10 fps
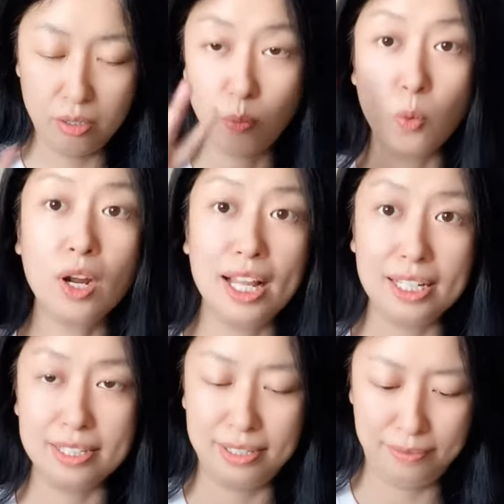the
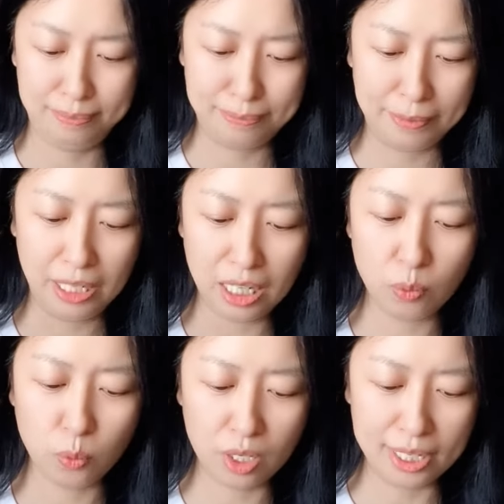wallet,
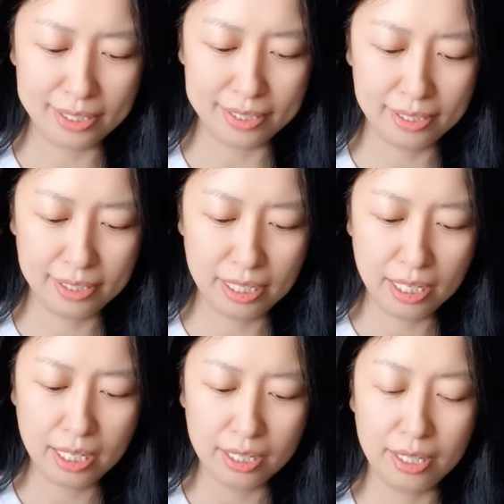e-wallet,
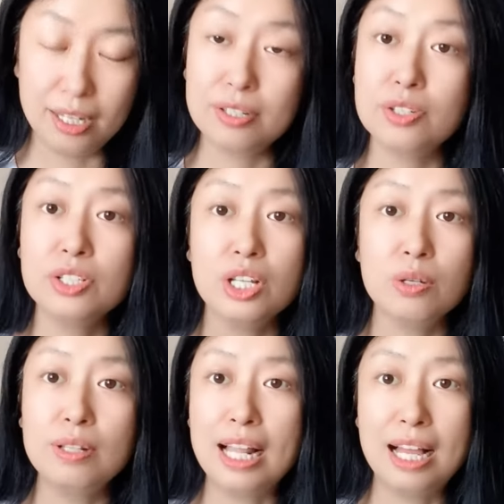there's
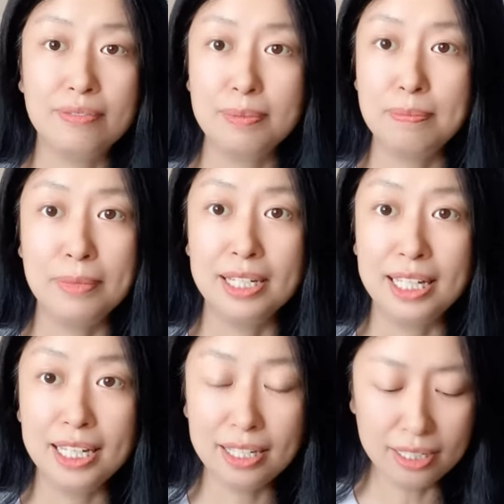no left
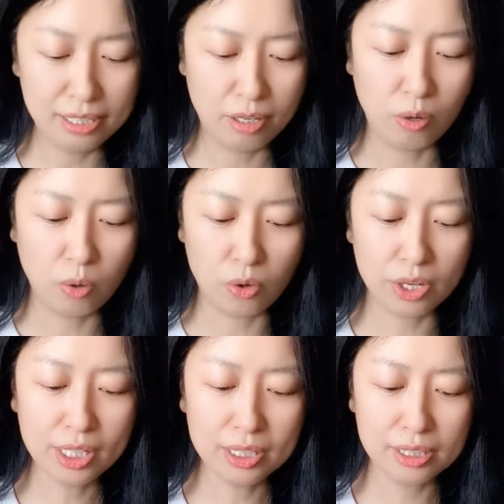money
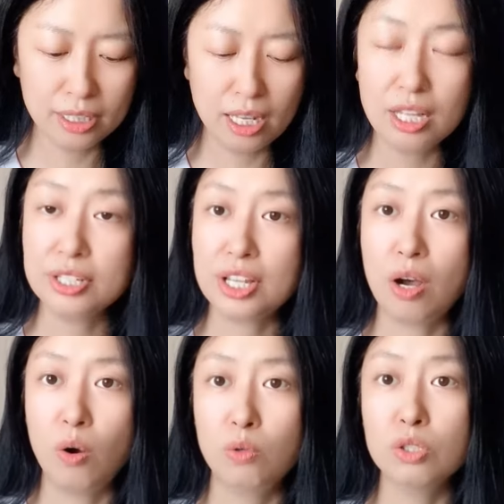or
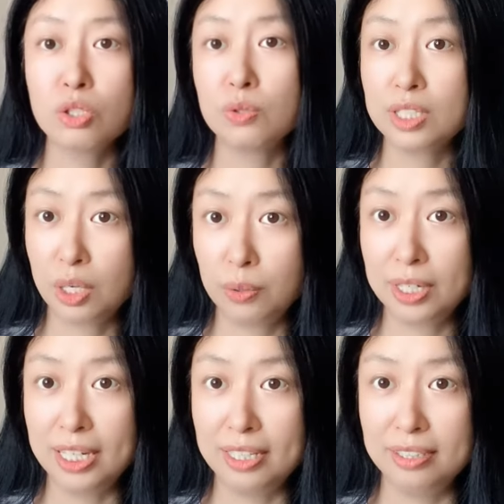Xiaohongshu
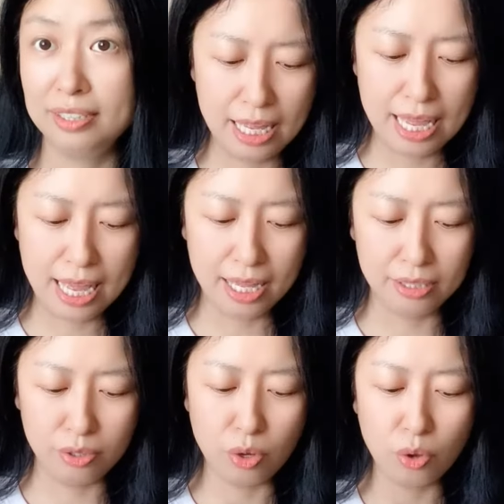token.
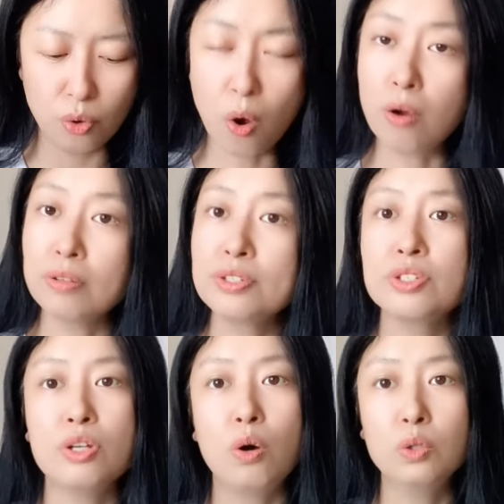And your
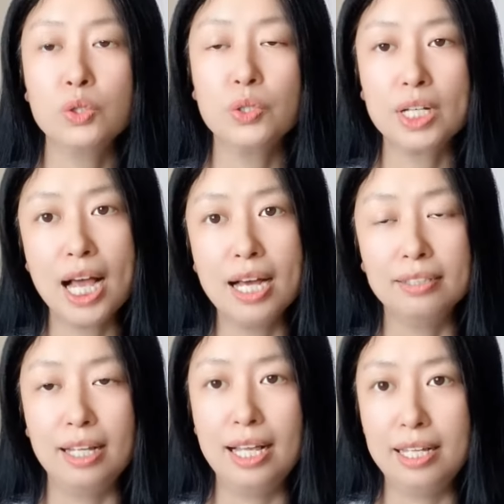Xiaohongshu
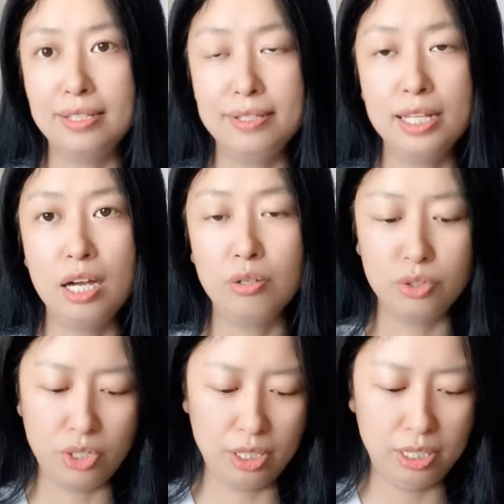account is
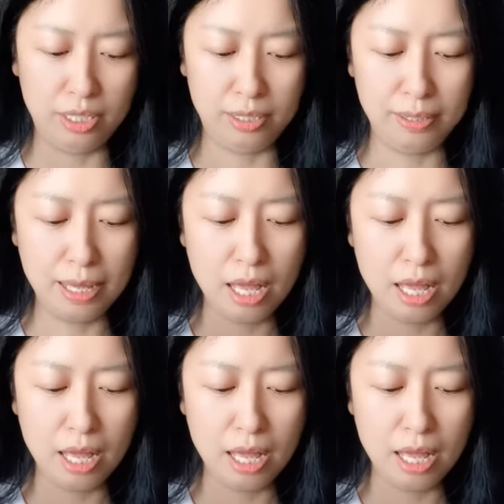not a